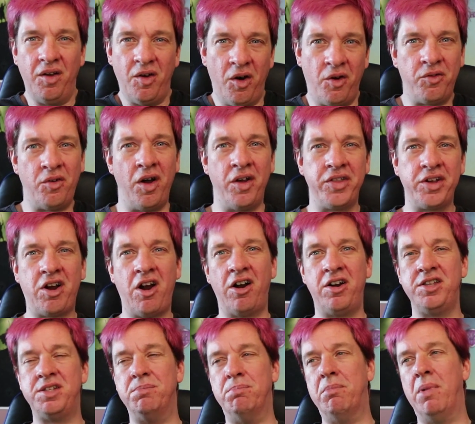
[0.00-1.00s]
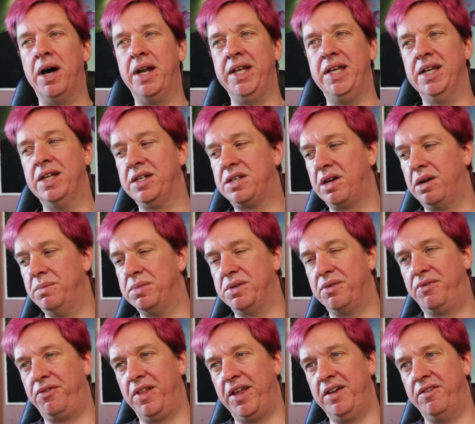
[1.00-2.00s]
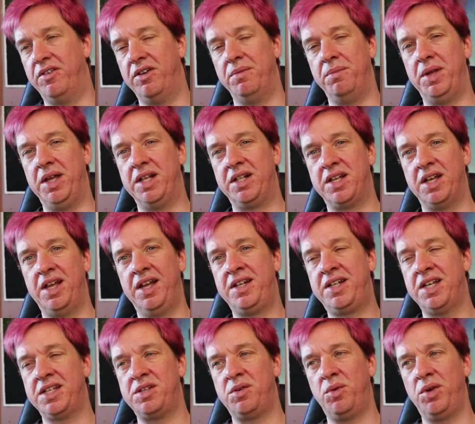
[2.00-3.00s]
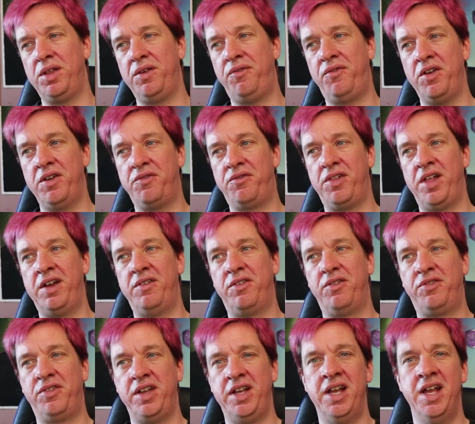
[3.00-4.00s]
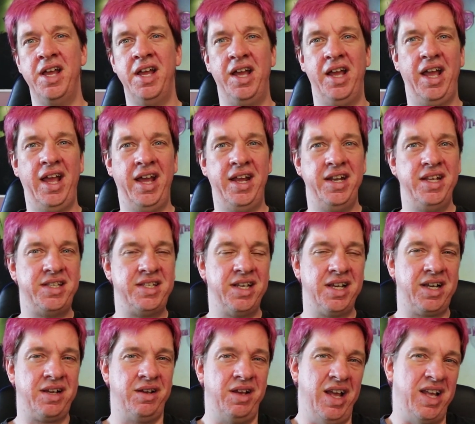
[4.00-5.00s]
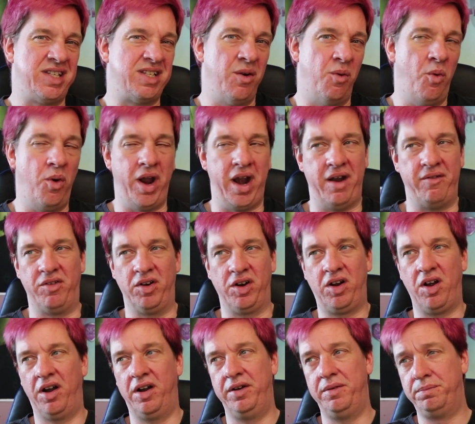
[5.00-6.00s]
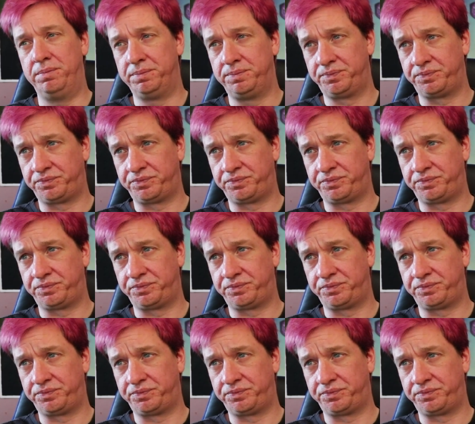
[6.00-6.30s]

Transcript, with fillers: Overall, the card's muddy in terms of flavor to me. It, doesn't really fit flavorfully, and it's a it's a whatever card.